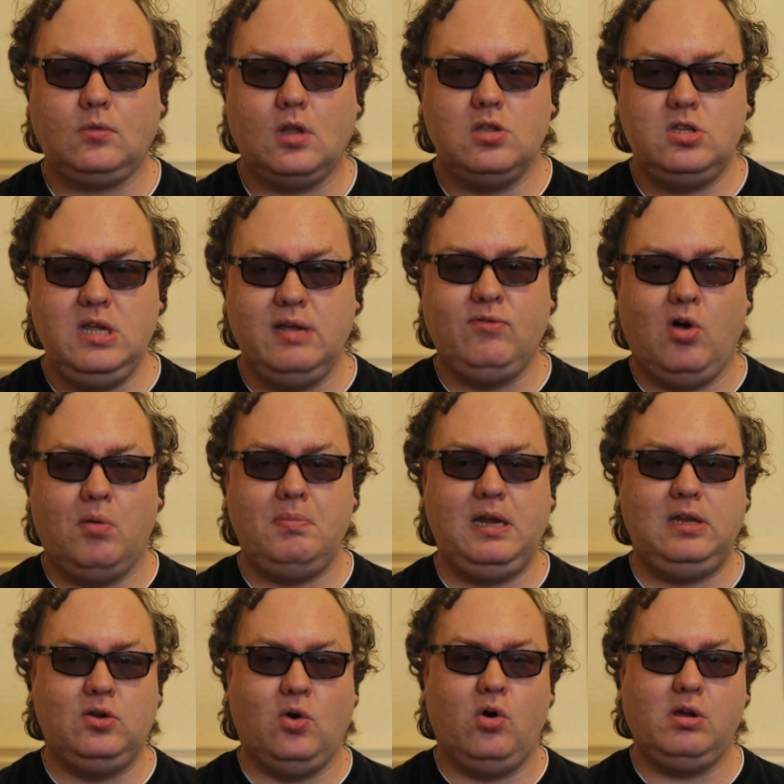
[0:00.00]
So you've got
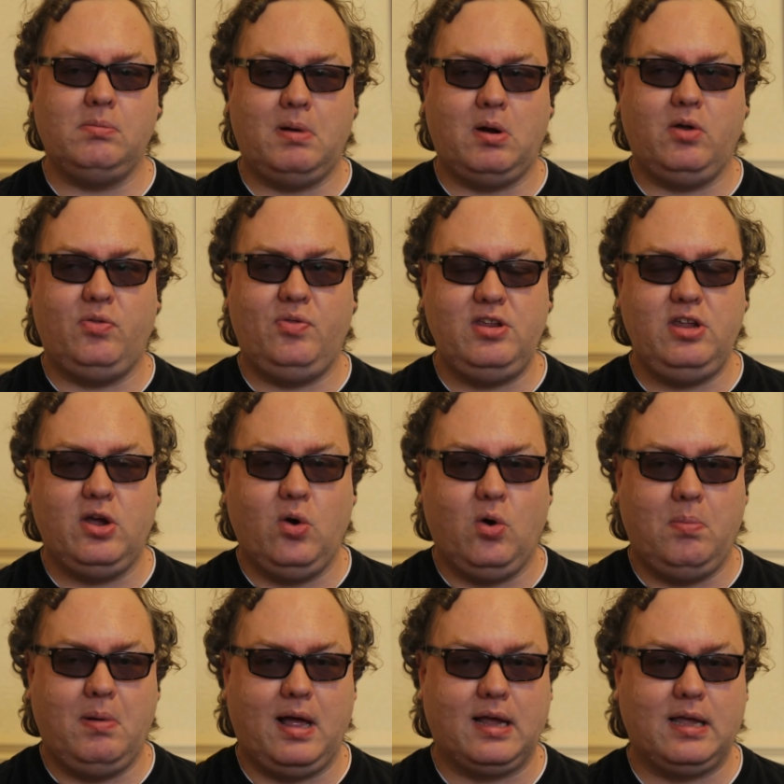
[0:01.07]
me talking about it and then you go
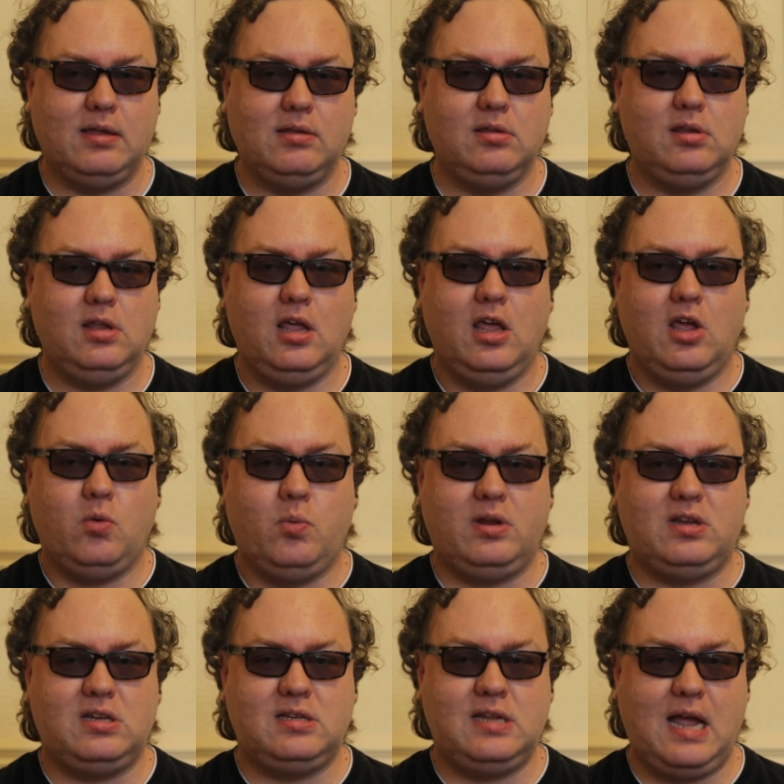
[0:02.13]
back,
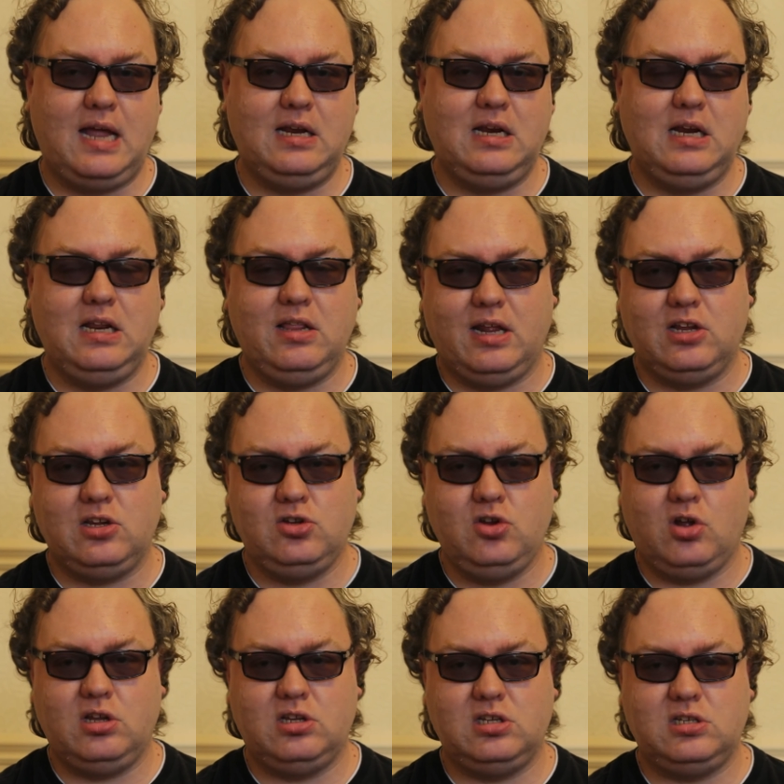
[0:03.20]
which technically then it's
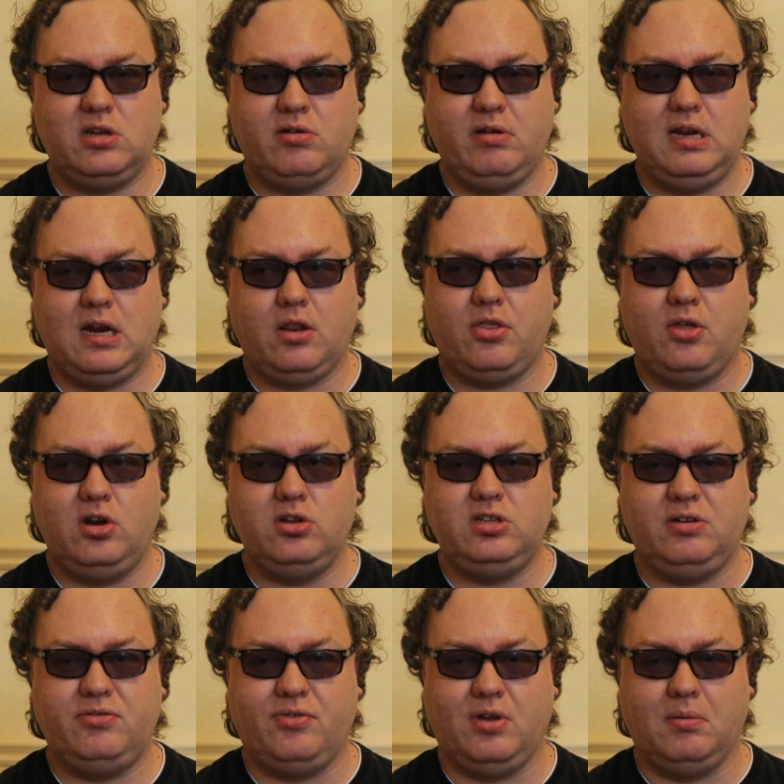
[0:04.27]
not necessarily an
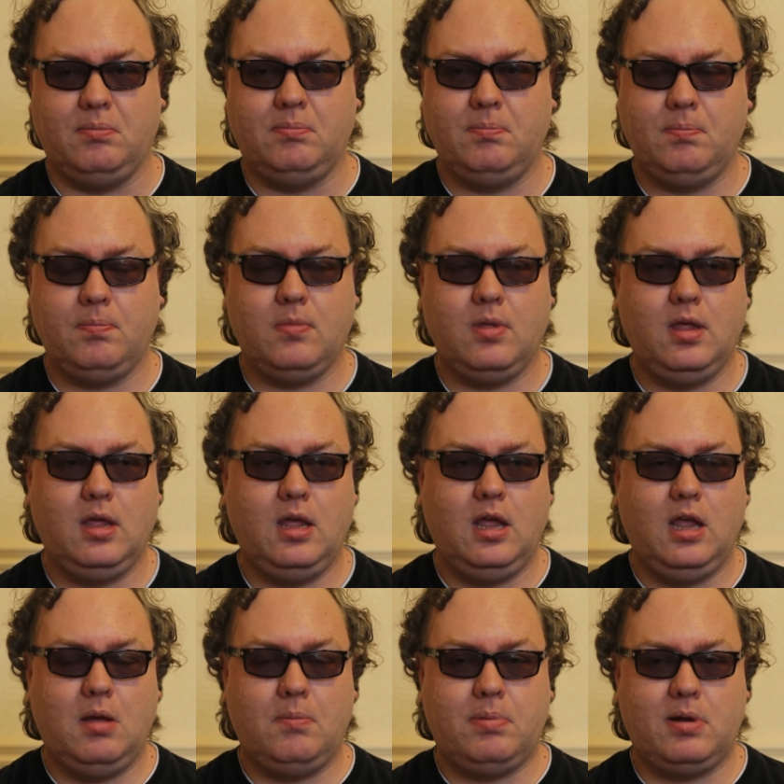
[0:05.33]
anthology film.
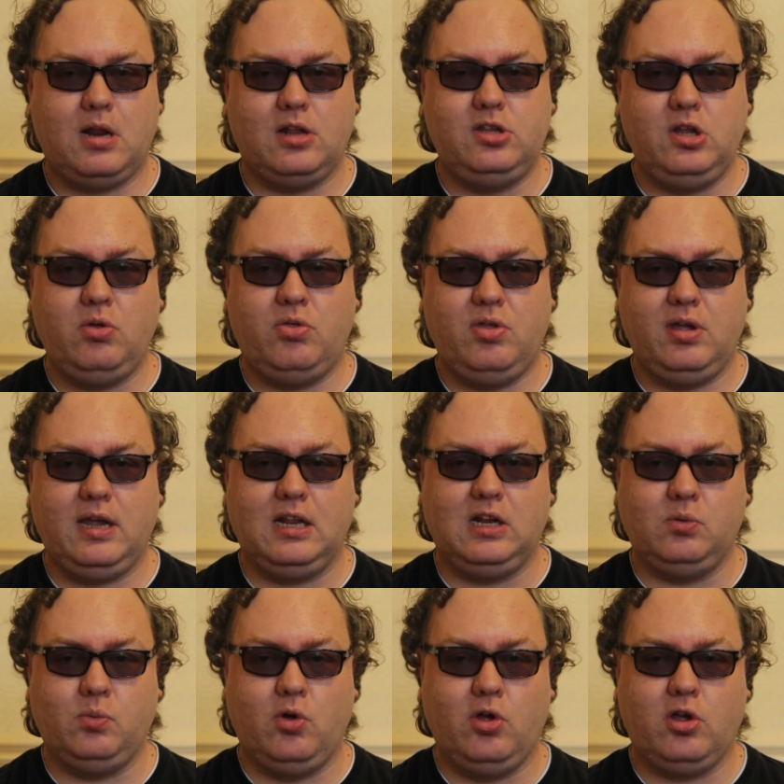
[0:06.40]
But I do think
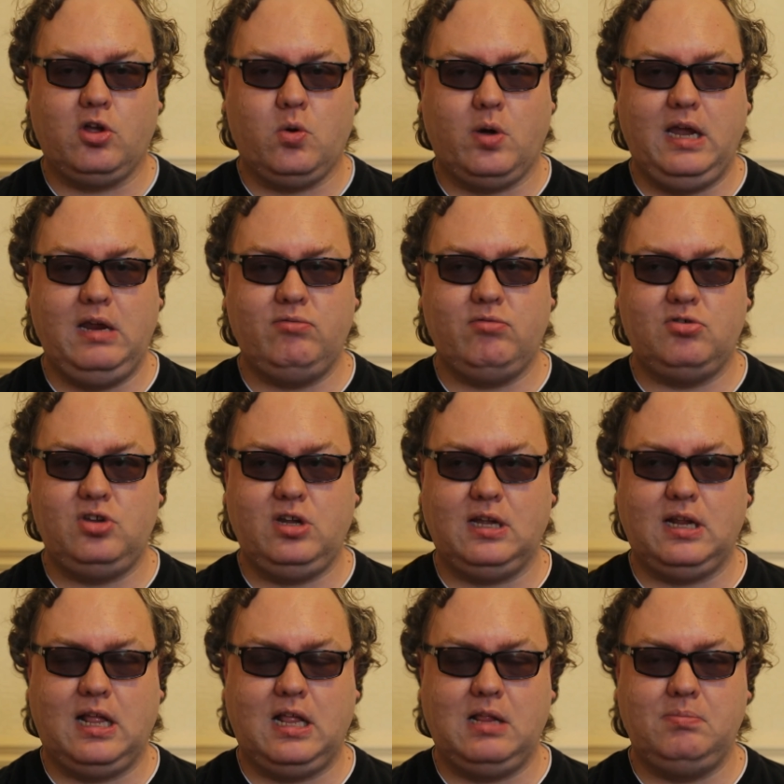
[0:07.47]
it'll work quite interesting.
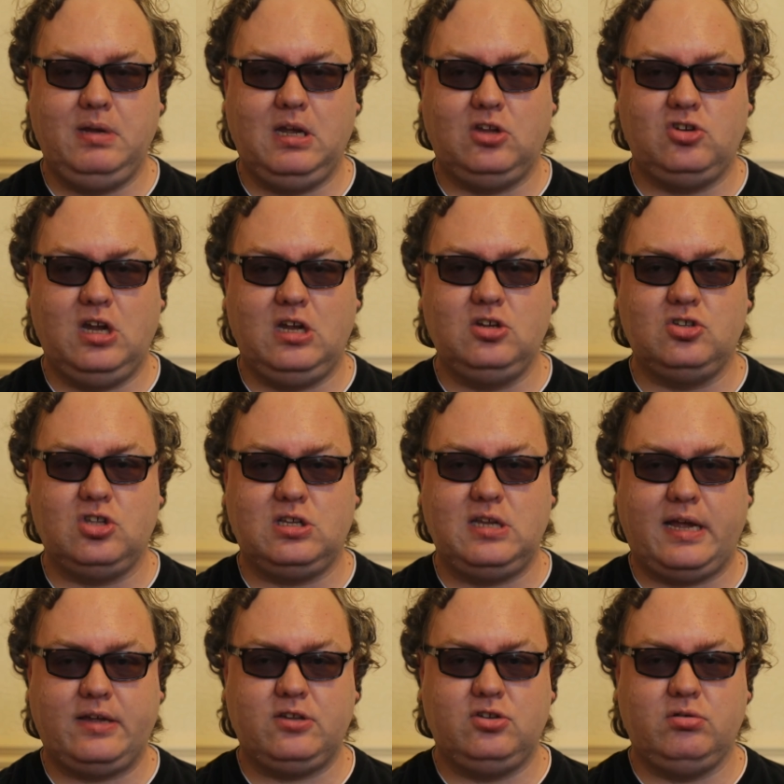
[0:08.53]
It'll help me to change the
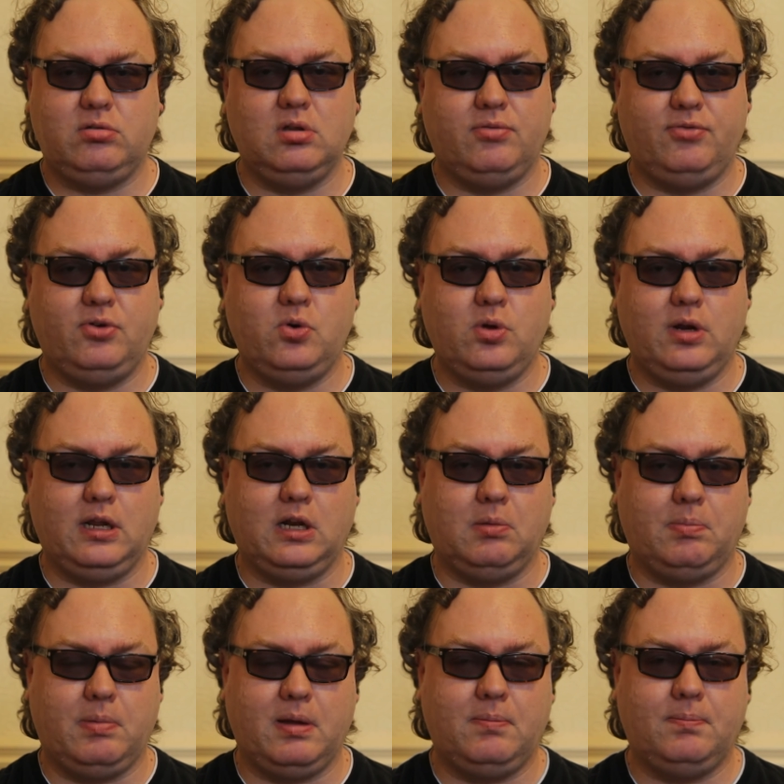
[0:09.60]
texture and the flow a little
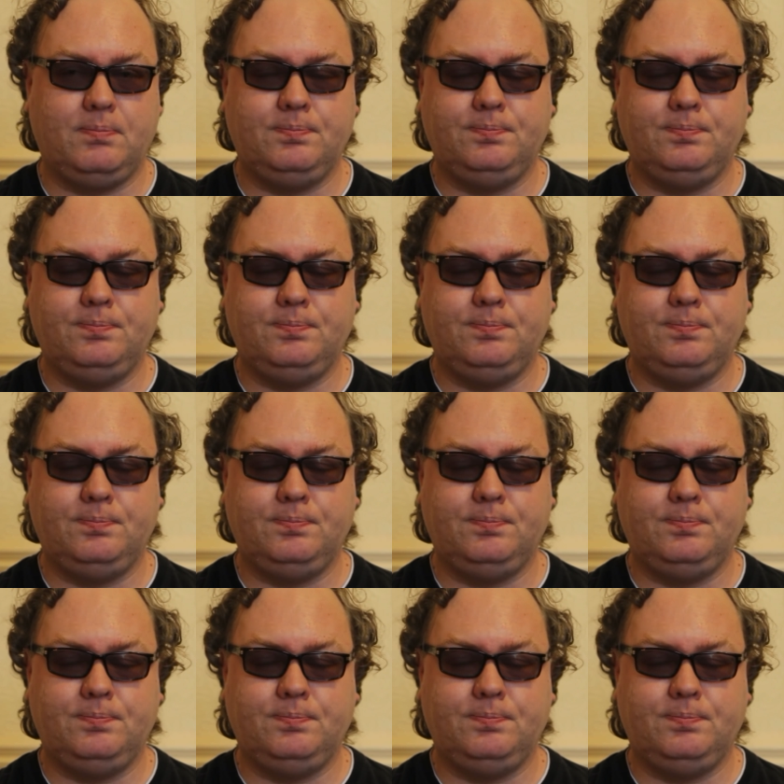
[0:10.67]
bit